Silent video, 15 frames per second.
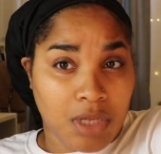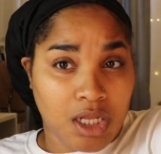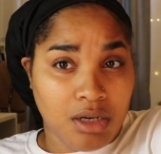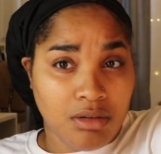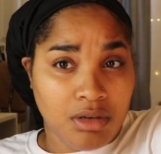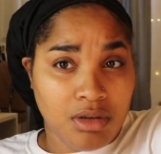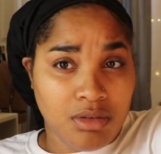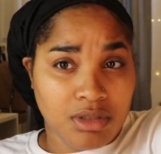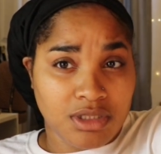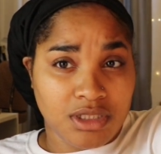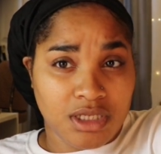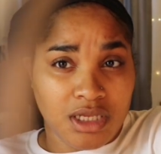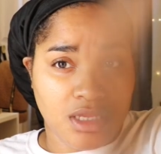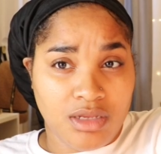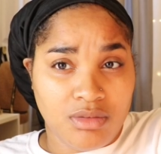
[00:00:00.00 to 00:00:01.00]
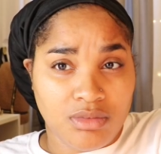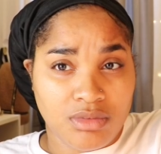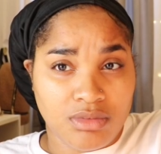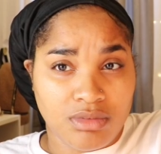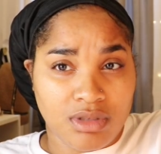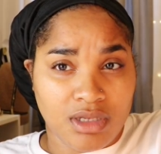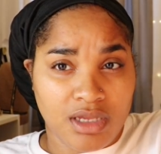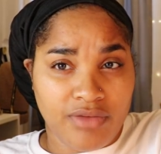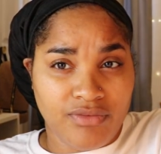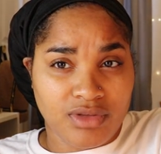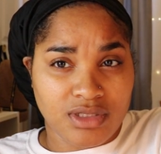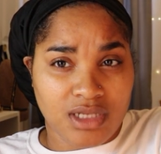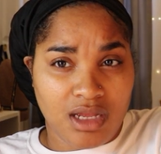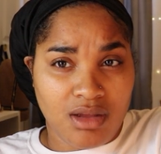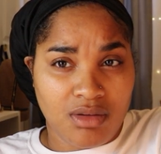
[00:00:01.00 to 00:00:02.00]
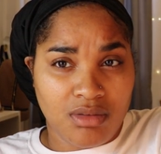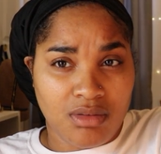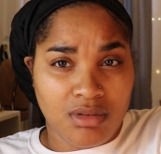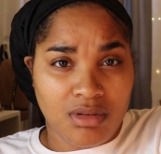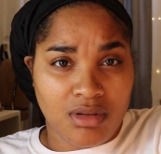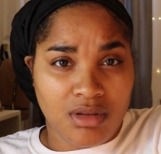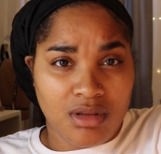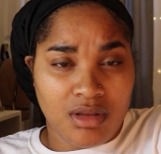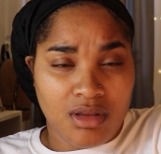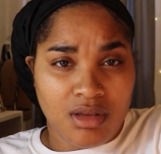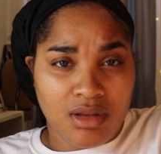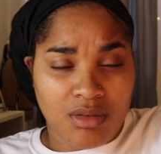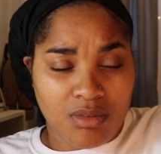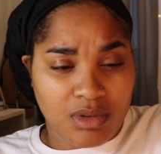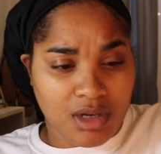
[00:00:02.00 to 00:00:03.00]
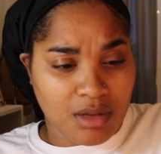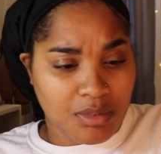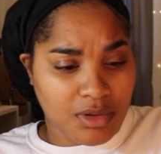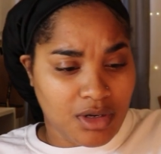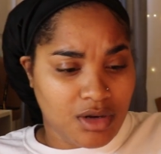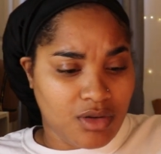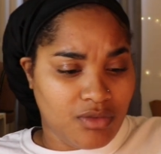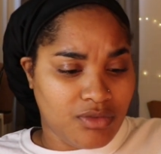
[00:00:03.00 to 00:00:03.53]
I don't know, because it evens out when I put it